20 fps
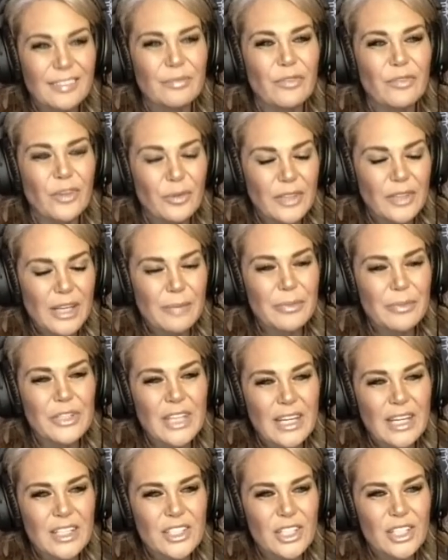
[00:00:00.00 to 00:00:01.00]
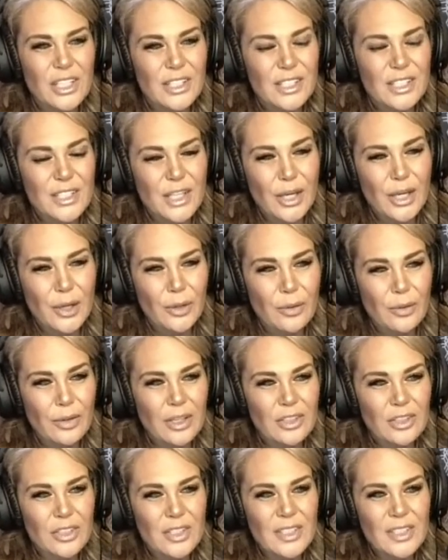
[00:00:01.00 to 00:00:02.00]
Full-time production. So
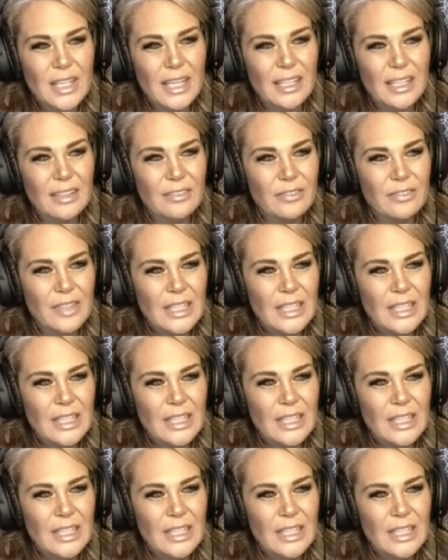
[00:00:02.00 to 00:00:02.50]
it just kind of,